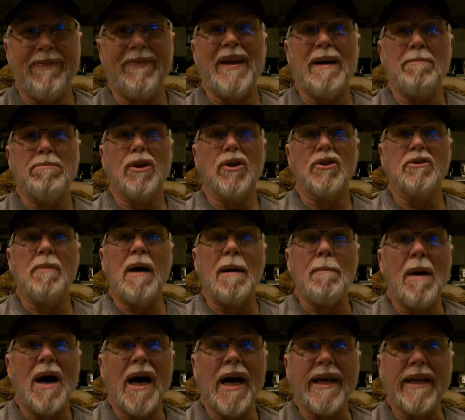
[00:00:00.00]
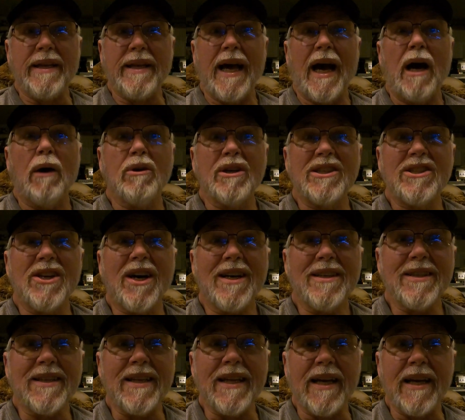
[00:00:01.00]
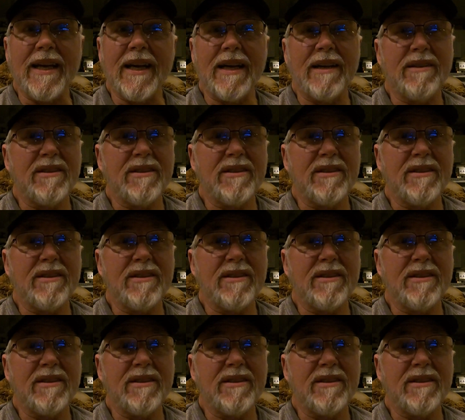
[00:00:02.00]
That blows my mind. How exhausting.